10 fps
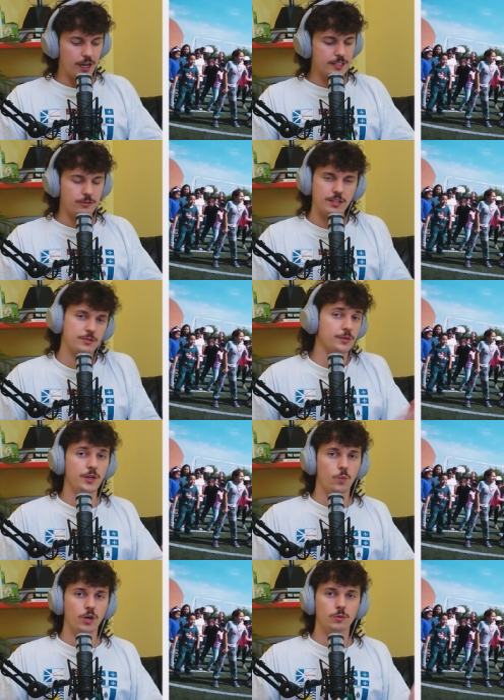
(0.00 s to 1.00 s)
Also, it doesn't
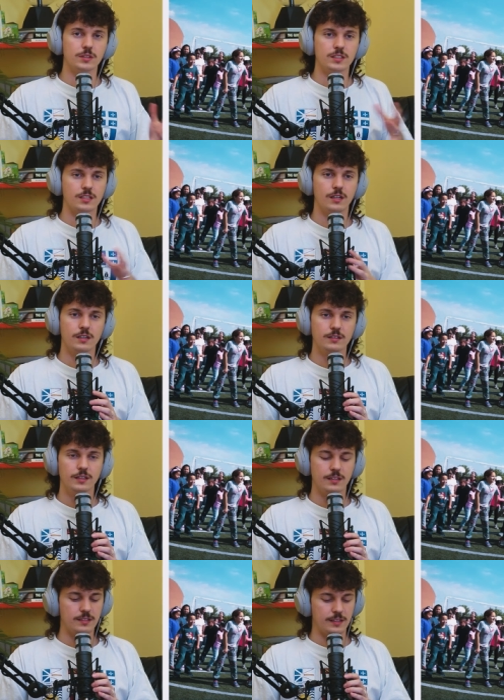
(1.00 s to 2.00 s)
really work with the
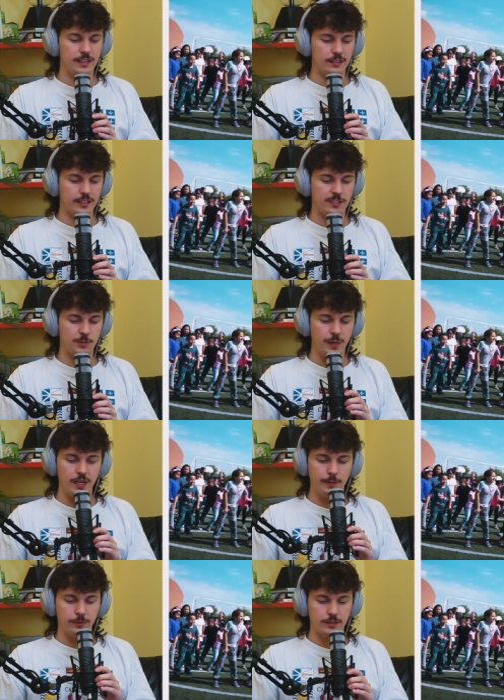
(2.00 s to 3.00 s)
song. It doesn't. They had to like
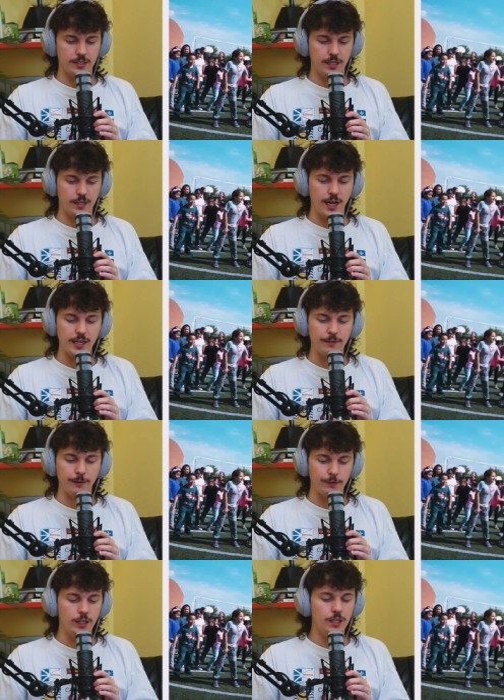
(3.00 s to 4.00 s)
speed up what they're saying. I got
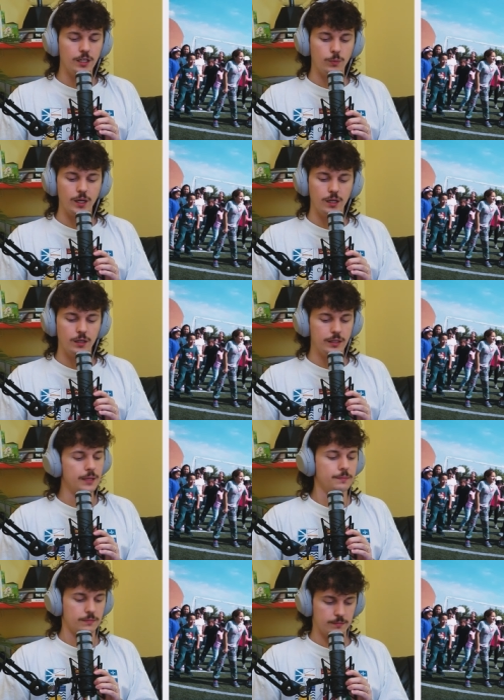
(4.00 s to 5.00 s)
5-0 on it.